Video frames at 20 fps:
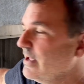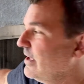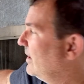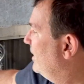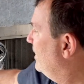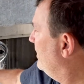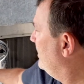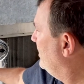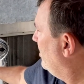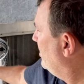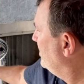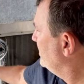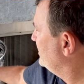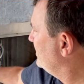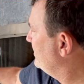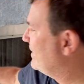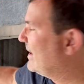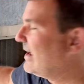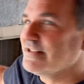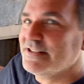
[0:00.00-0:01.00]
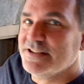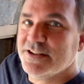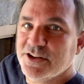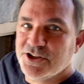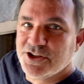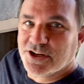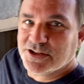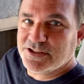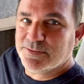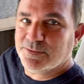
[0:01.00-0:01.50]
Uh, also has an
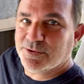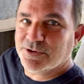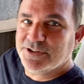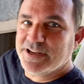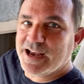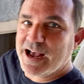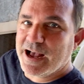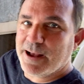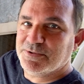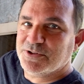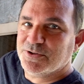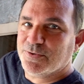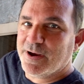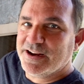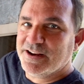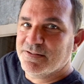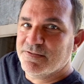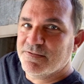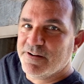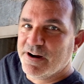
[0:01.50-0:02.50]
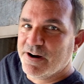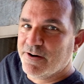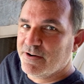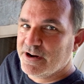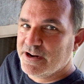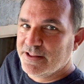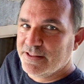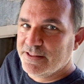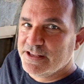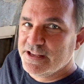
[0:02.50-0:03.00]
adjustable top so I can
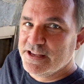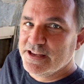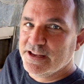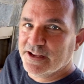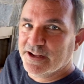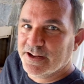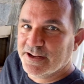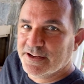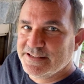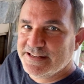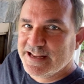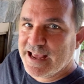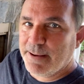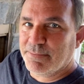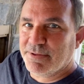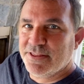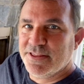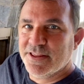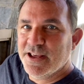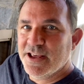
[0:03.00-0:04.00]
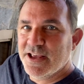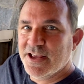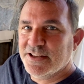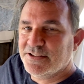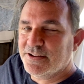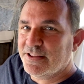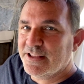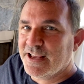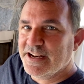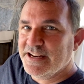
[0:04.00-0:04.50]
vary the uh, depth.
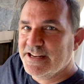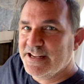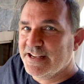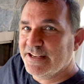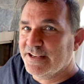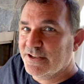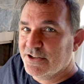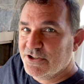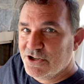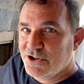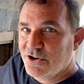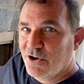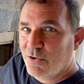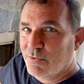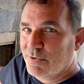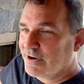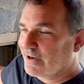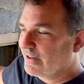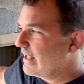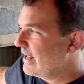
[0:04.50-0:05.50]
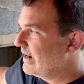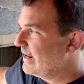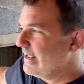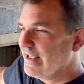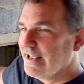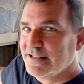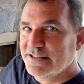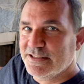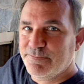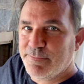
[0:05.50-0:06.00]
So the idea is you don't want a lot of
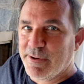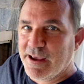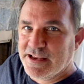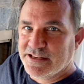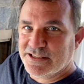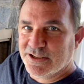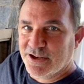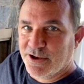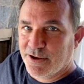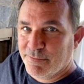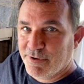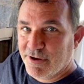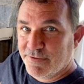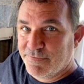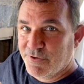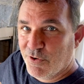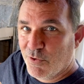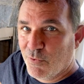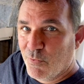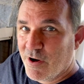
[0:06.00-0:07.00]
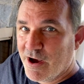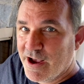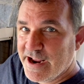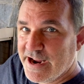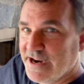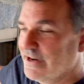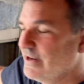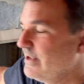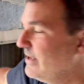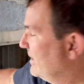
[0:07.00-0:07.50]
headspace above your
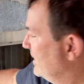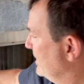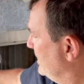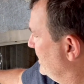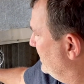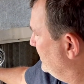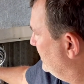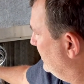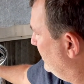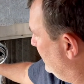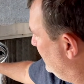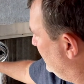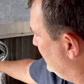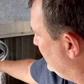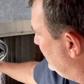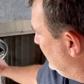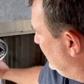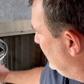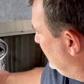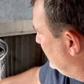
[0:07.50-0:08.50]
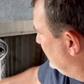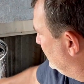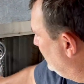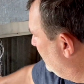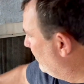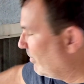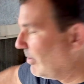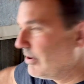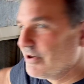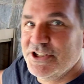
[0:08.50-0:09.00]
wine. So this is
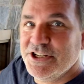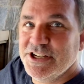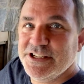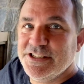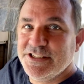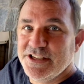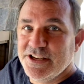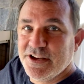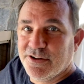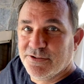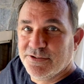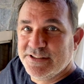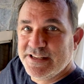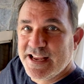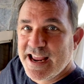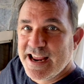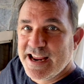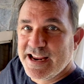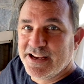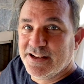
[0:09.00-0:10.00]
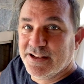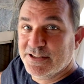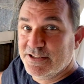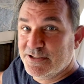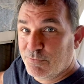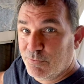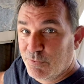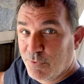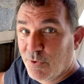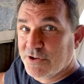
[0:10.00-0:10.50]
a Marchisio tank.
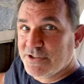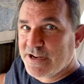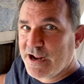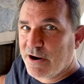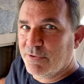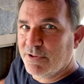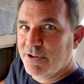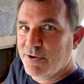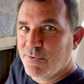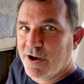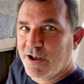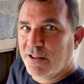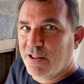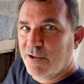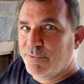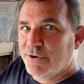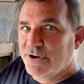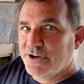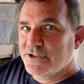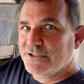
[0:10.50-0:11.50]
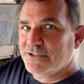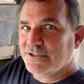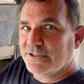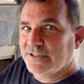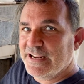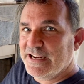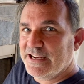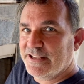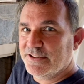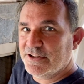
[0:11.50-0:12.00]
It works out really well. I'll put a
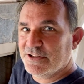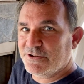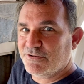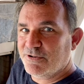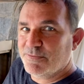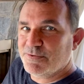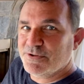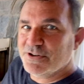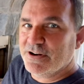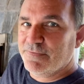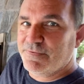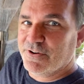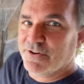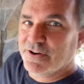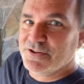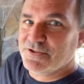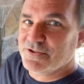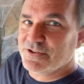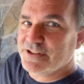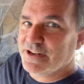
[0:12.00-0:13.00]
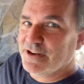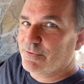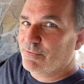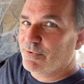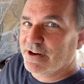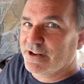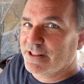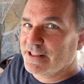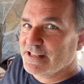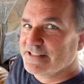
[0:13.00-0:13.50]
link in the description if you're interested in
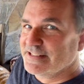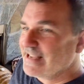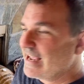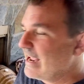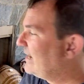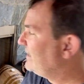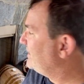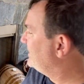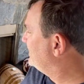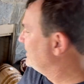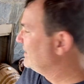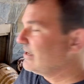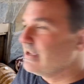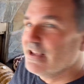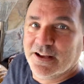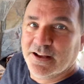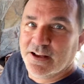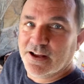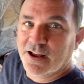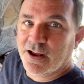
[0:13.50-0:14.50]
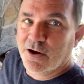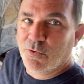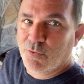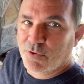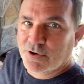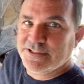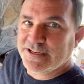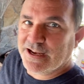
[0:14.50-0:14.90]
one of these tanks. Uh, works